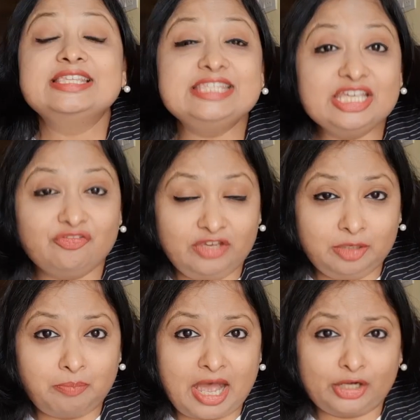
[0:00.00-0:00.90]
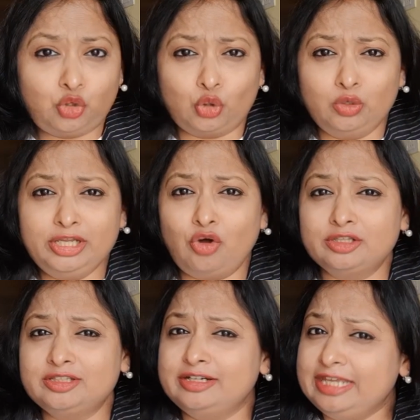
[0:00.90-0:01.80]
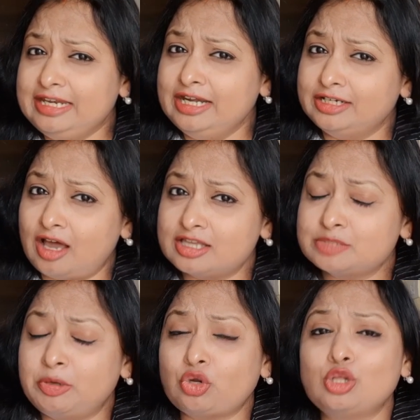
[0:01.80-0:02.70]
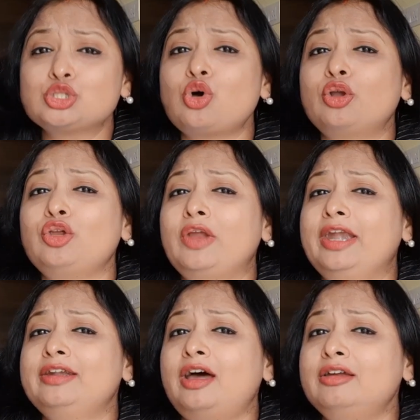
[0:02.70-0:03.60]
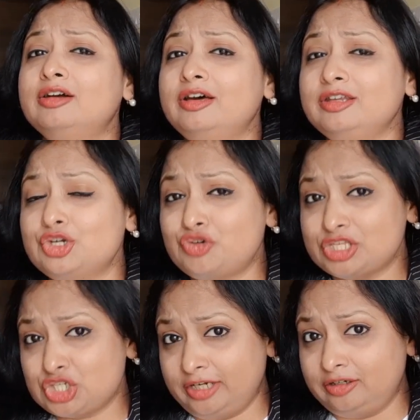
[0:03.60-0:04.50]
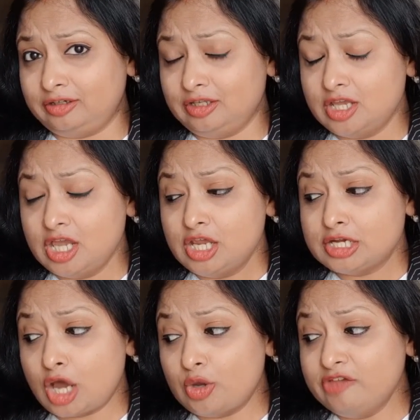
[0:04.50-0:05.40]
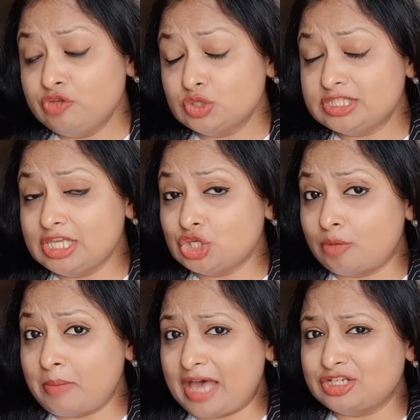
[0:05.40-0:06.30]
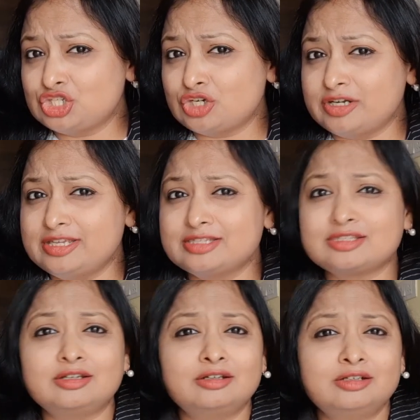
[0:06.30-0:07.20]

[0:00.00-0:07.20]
Seek feedback not only on the daily task but also on your entire career trajectory. Now, if you see your manager is